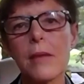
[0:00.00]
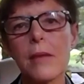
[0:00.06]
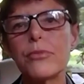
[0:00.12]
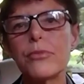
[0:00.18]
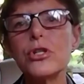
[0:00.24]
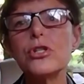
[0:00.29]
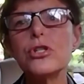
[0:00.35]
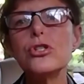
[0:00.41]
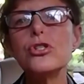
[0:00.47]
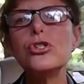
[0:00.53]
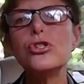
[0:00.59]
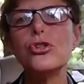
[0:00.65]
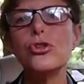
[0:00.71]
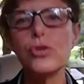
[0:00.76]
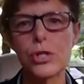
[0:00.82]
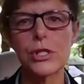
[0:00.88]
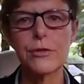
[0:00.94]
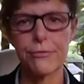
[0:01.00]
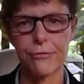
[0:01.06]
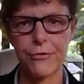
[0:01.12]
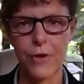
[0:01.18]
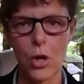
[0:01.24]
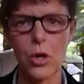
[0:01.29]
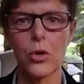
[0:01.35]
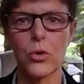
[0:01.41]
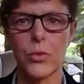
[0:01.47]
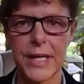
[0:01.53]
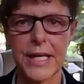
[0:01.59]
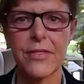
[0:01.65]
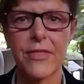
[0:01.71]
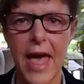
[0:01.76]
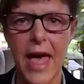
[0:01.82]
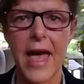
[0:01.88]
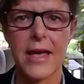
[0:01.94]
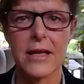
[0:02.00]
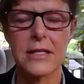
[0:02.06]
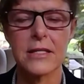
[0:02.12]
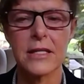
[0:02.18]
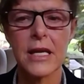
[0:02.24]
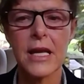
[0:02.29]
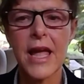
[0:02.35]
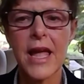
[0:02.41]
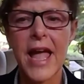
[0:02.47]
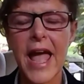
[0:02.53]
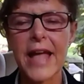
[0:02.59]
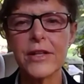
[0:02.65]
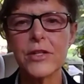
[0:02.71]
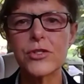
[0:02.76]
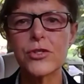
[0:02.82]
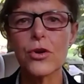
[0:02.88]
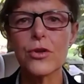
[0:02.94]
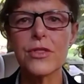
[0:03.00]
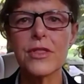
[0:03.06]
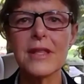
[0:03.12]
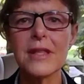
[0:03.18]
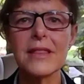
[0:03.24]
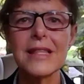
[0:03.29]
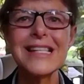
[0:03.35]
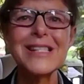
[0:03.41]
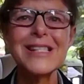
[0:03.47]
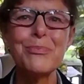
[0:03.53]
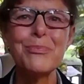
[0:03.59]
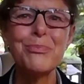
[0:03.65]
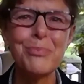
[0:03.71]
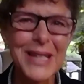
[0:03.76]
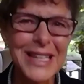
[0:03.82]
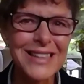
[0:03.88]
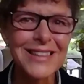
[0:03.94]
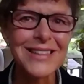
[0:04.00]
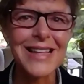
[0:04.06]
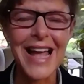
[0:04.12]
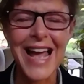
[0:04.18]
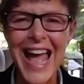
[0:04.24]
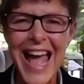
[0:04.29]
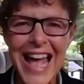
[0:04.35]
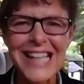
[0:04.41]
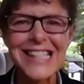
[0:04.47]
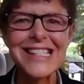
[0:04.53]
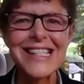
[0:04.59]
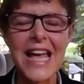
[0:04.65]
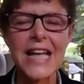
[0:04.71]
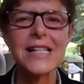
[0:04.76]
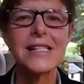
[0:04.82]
produced following that. And so this bill has that